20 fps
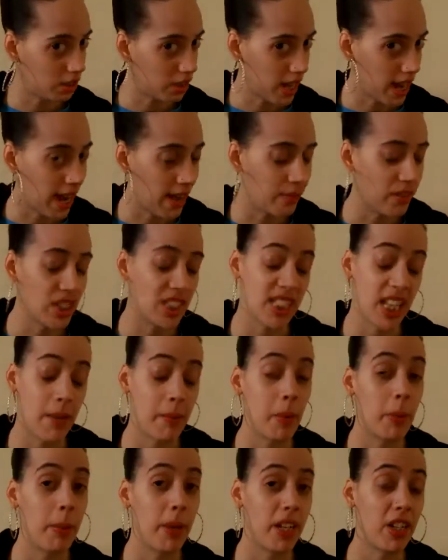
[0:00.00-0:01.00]
have the
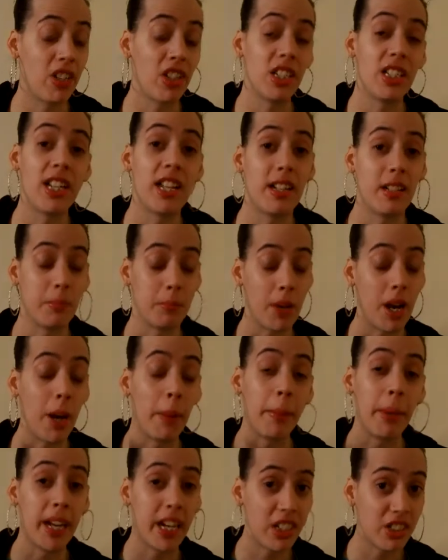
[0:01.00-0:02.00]
same
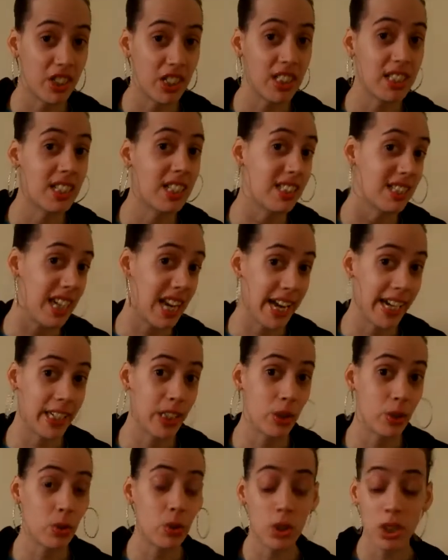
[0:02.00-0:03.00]
opinions as I
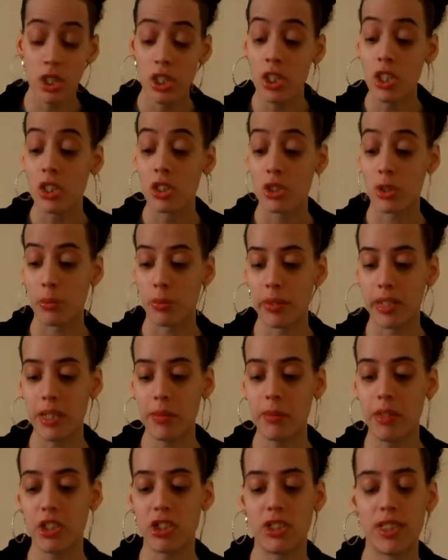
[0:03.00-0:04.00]
do. So pretty
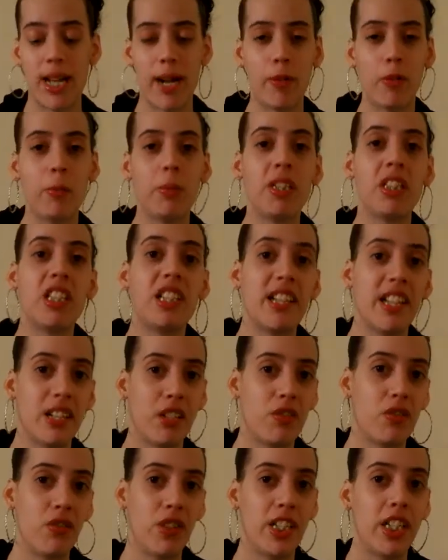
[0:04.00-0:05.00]
much that will be the
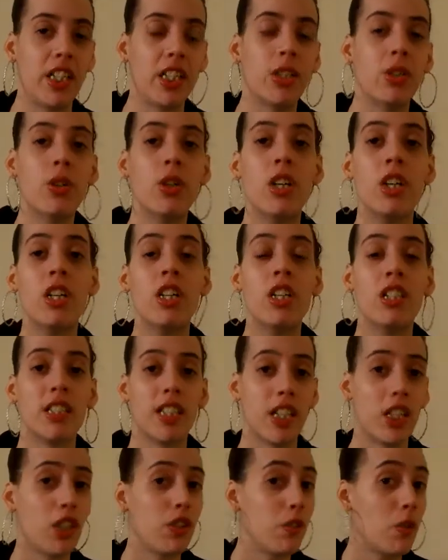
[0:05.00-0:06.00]
next video.
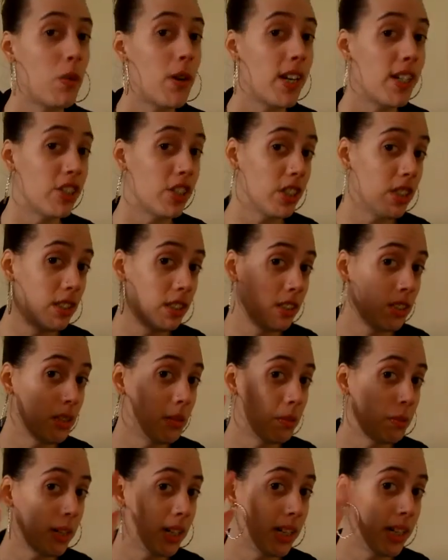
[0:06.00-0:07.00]
Thank you for watching.
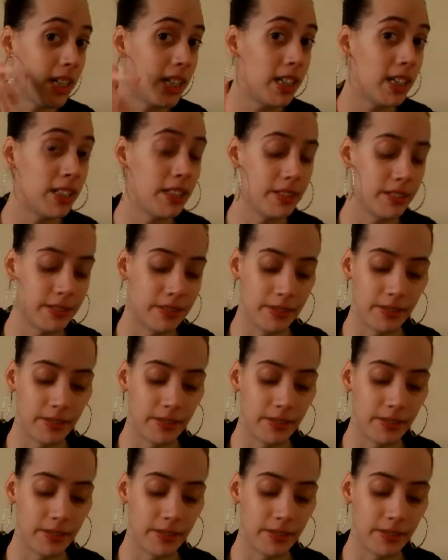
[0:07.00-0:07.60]
Bye.